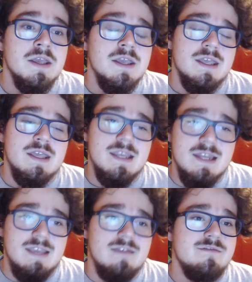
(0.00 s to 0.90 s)
It
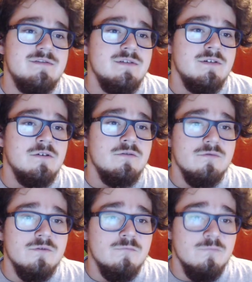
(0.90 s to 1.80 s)
is
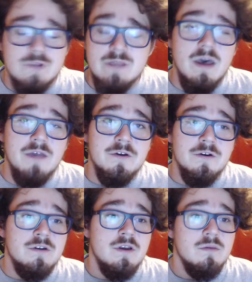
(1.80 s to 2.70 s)
Remothered